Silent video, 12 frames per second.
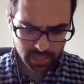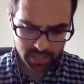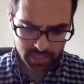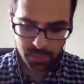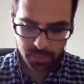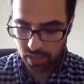
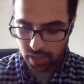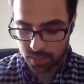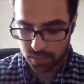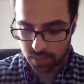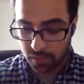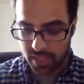
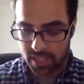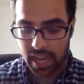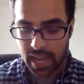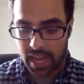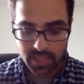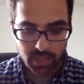been
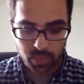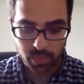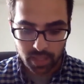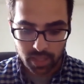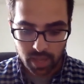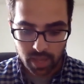fantastic,
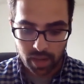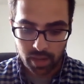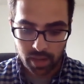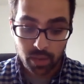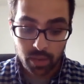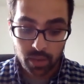but
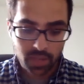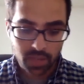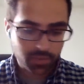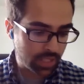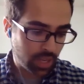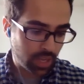it was
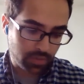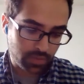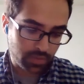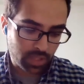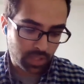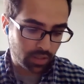definitely tough
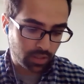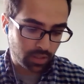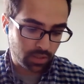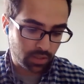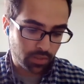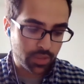the
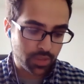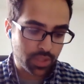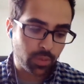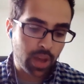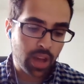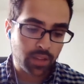first little
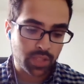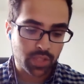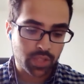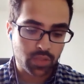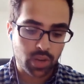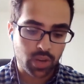while, just
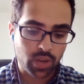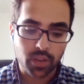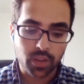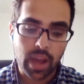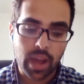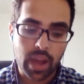trying to figure
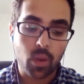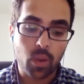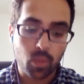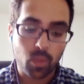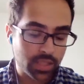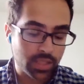out how it
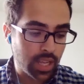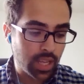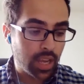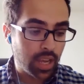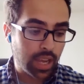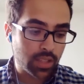worked.
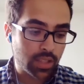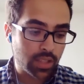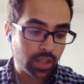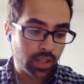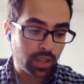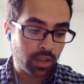And it took
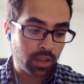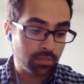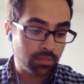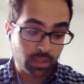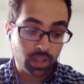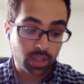a
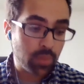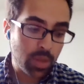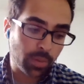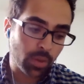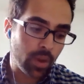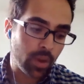lot of
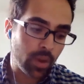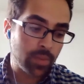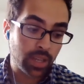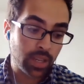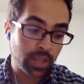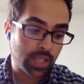people around me
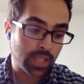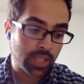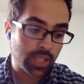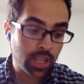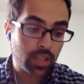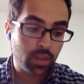to
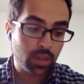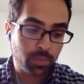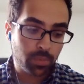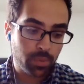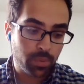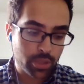continue
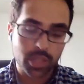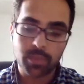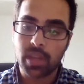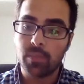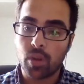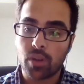pushing me
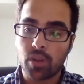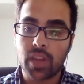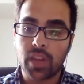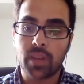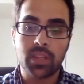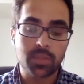and
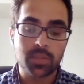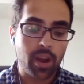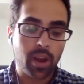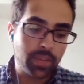motivating me, inspiring me